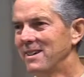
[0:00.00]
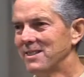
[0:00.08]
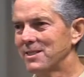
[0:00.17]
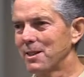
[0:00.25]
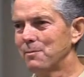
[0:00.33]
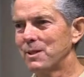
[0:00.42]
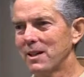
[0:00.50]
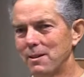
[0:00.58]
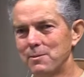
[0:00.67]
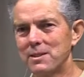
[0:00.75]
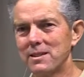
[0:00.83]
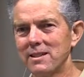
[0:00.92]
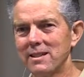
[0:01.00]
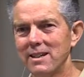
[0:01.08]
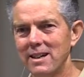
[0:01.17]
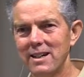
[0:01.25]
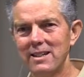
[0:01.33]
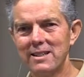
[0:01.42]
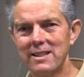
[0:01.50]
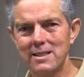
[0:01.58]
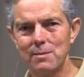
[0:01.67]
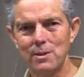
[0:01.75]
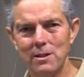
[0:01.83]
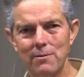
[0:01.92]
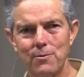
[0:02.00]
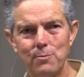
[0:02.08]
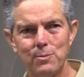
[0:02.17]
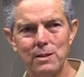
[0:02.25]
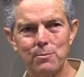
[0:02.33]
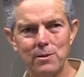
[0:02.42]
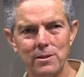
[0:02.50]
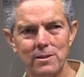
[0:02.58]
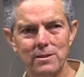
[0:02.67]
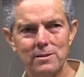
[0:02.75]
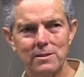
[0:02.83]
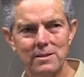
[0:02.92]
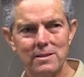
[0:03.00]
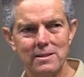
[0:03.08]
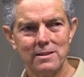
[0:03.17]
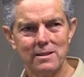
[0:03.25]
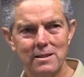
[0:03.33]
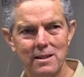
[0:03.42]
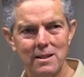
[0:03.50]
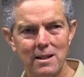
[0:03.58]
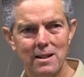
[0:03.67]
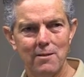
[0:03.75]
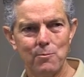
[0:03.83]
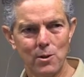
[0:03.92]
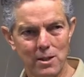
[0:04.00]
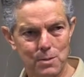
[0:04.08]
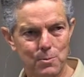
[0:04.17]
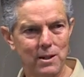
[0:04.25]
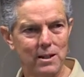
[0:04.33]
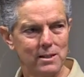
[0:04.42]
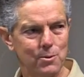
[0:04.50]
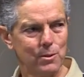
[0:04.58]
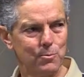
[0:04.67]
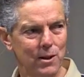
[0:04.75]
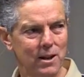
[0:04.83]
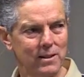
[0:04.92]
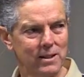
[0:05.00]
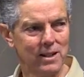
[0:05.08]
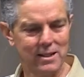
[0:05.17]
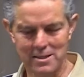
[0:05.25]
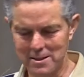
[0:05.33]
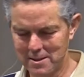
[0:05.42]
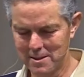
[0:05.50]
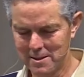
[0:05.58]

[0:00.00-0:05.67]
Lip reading: Sometimes I had to get some help from people who have more experience with prayer than I do.